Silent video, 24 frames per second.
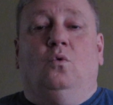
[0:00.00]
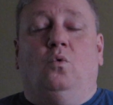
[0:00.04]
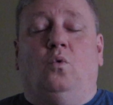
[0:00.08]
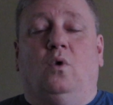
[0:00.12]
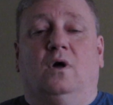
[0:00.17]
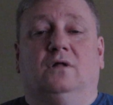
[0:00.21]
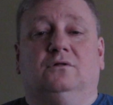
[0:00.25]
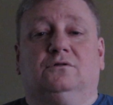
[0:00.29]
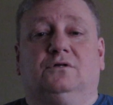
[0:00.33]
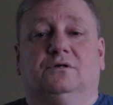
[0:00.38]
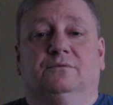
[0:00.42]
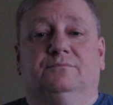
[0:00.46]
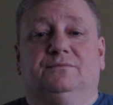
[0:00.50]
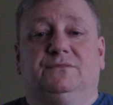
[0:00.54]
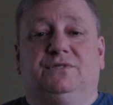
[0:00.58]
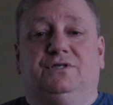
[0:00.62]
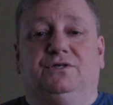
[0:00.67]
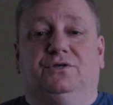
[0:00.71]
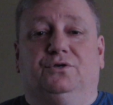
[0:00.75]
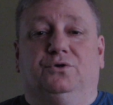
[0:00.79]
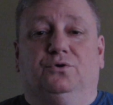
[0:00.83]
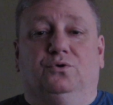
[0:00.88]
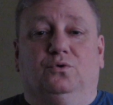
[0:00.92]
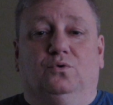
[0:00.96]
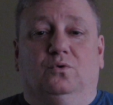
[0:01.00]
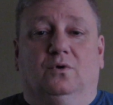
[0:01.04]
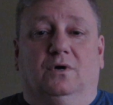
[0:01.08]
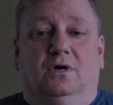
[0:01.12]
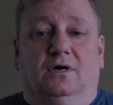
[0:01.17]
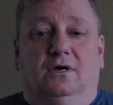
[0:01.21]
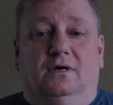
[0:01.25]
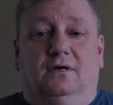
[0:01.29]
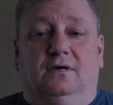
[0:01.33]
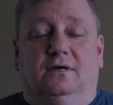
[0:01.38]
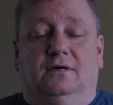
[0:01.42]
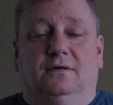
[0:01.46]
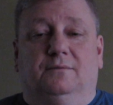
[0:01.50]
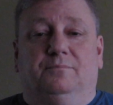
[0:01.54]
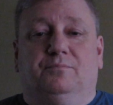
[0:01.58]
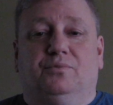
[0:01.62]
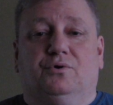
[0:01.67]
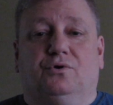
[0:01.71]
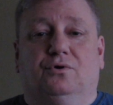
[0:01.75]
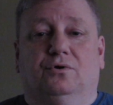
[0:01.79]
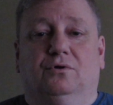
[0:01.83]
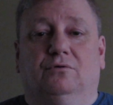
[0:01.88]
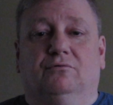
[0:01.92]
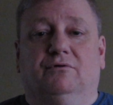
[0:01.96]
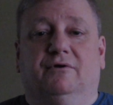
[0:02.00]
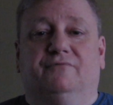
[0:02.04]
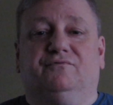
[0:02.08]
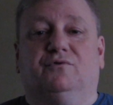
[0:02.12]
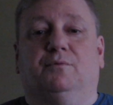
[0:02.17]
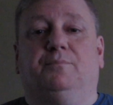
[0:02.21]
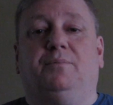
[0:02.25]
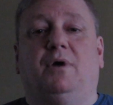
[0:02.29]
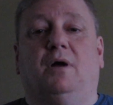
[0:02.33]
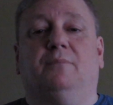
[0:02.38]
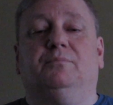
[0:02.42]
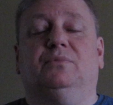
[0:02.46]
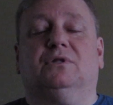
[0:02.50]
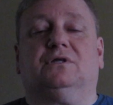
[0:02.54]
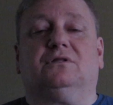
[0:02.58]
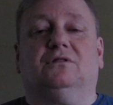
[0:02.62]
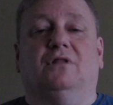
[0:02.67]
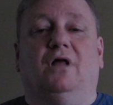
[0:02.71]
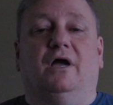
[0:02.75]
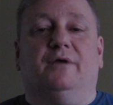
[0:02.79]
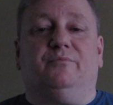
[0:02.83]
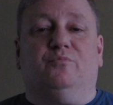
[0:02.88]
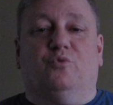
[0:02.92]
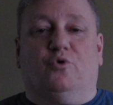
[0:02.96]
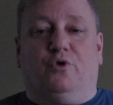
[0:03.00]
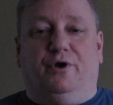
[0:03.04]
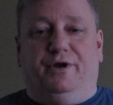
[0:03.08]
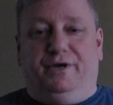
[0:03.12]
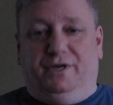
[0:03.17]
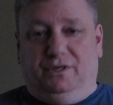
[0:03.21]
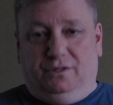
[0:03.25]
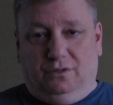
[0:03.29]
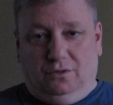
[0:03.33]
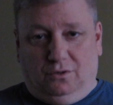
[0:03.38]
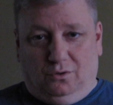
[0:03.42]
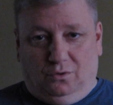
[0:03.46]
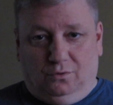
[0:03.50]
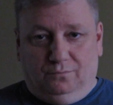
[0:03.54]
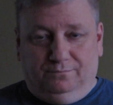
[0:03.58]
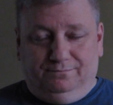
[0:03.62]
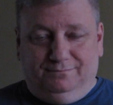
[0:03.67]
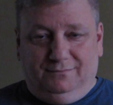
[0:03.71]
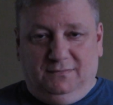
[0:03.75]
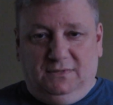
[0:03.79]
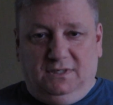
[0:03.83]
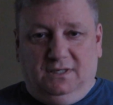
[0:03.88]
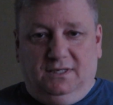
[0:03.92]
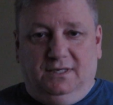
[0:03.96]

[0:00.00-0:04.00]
Welcome to Pearl River Public Library at Home.